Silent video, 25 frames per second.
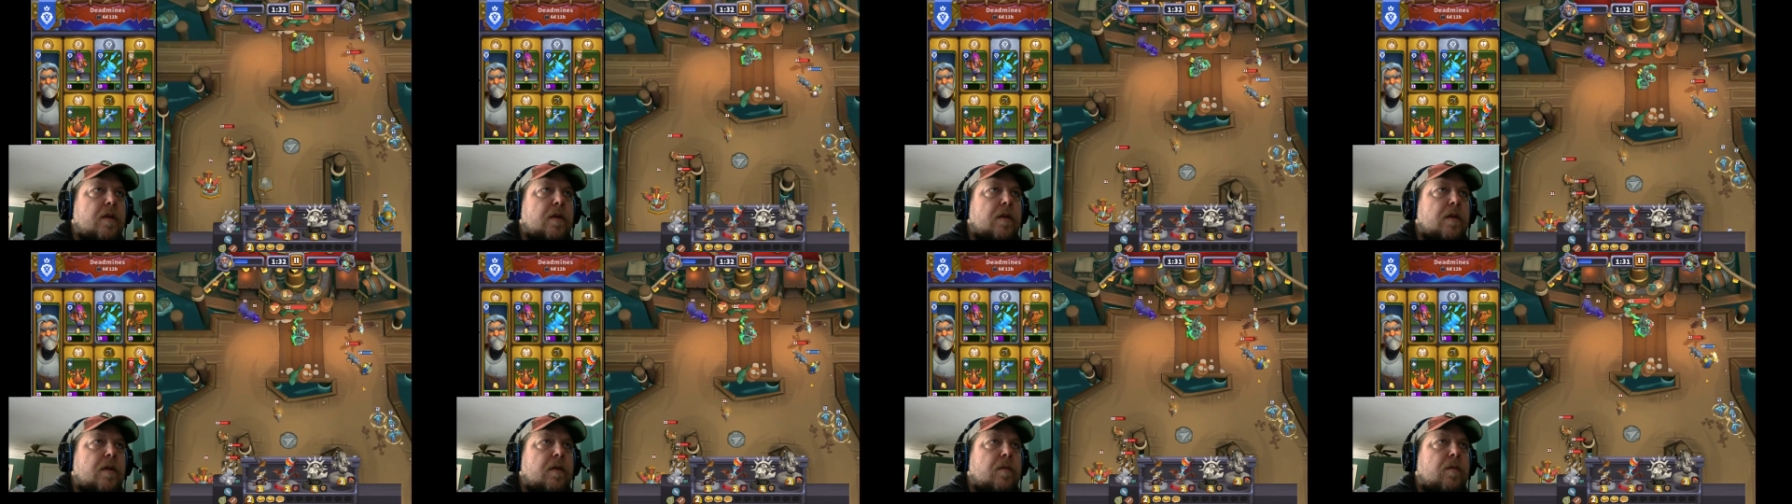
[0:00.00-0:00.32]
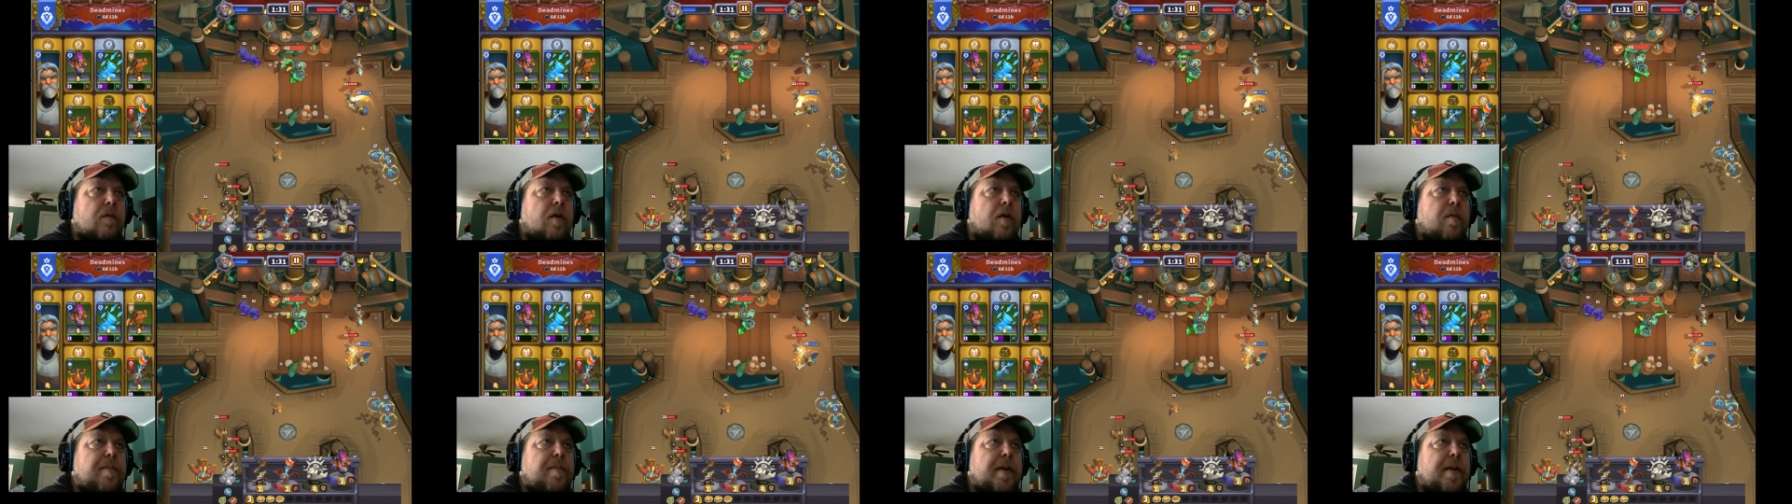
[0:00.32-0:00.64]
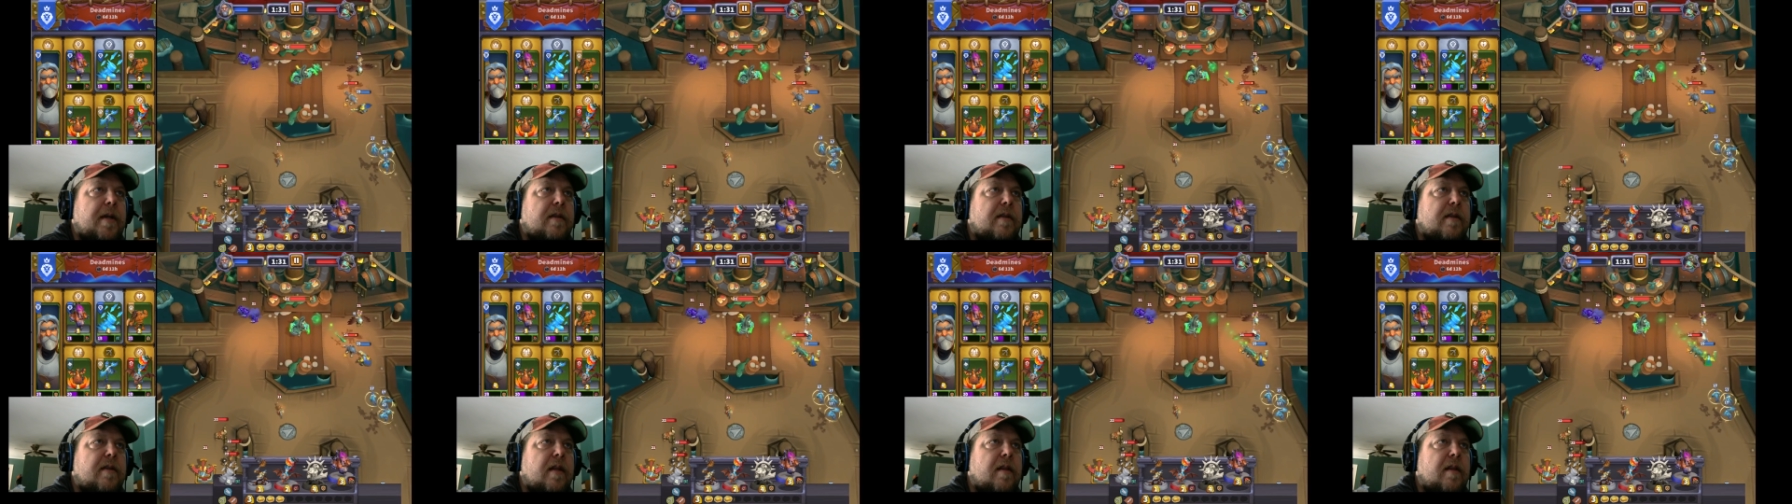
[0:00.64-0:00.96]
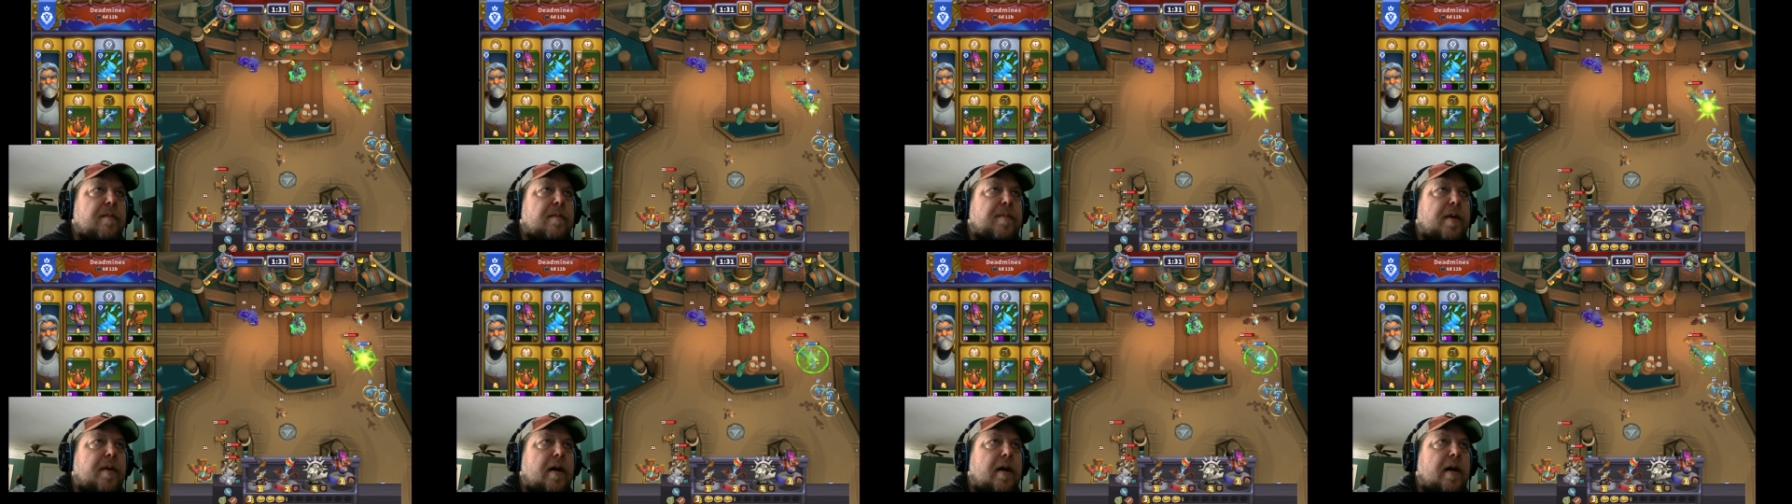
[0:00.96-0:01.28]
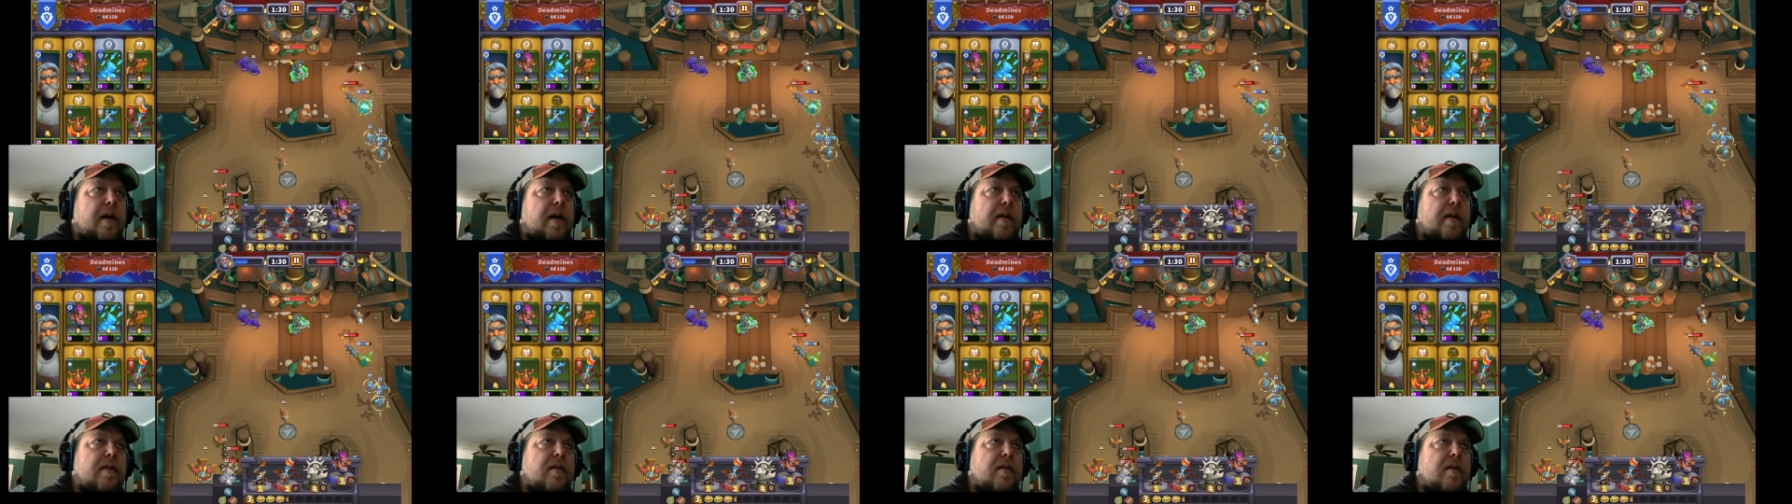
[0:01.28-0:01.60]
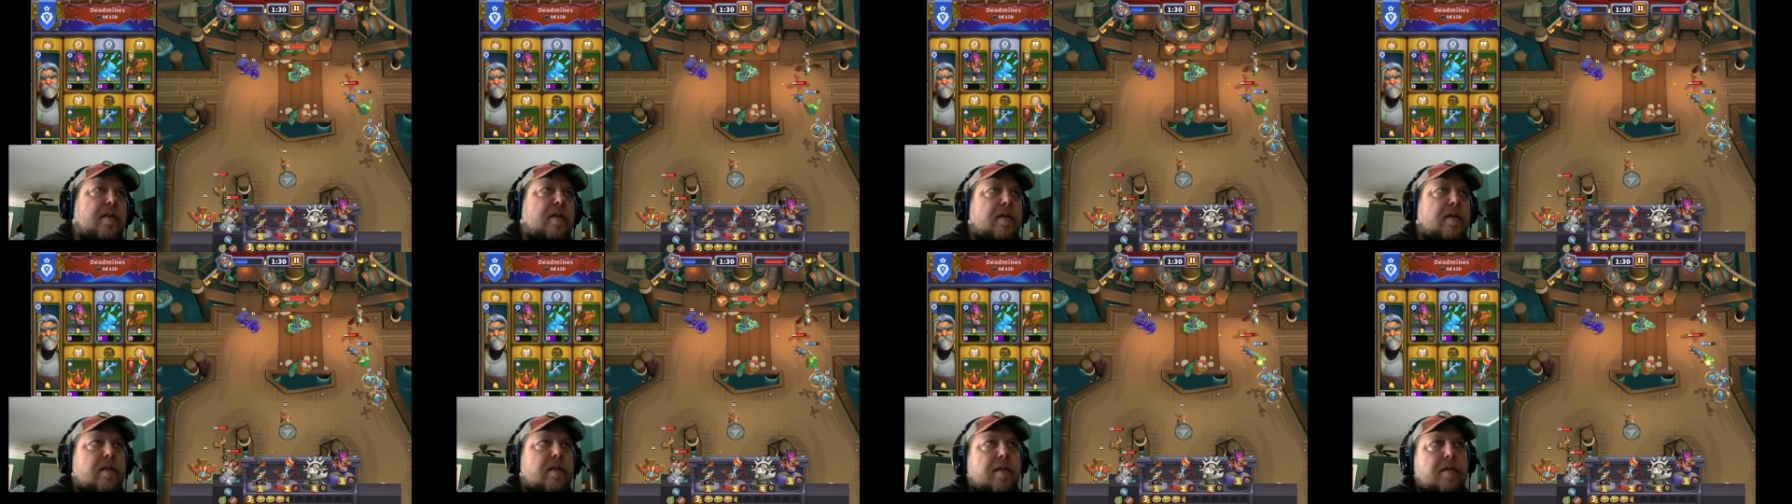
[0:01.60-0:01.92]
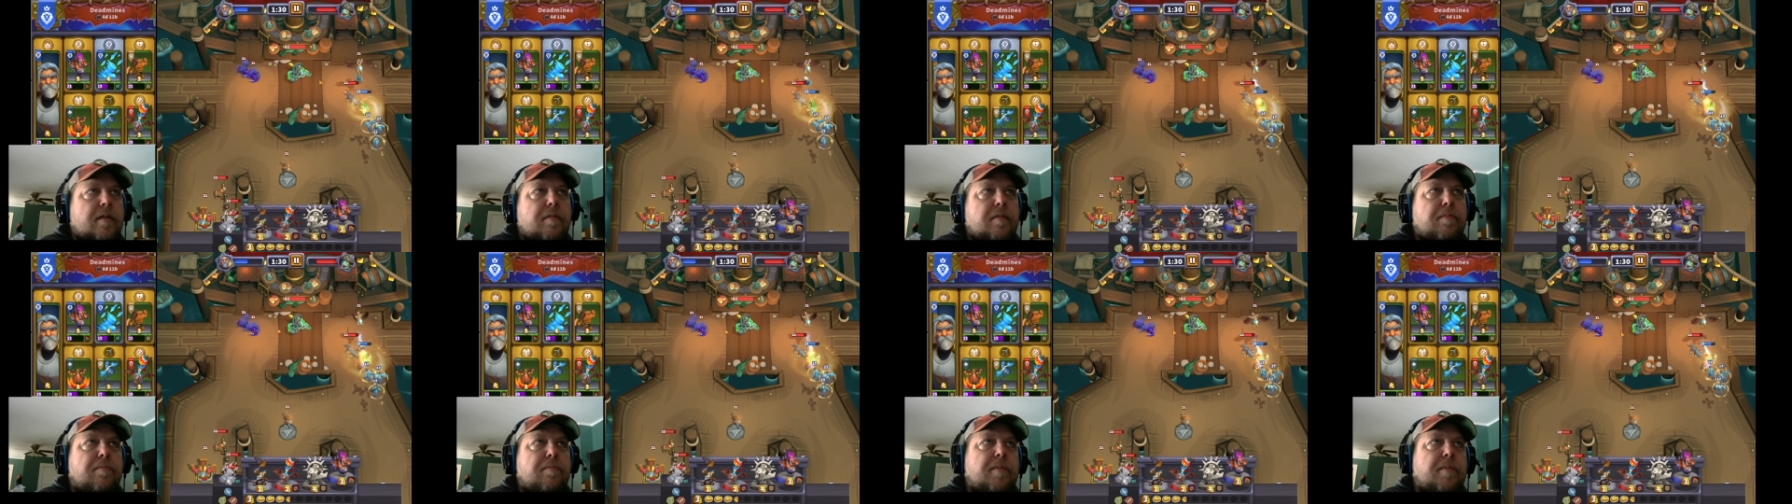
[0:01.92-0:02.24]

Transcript: Welpeg's on the boss.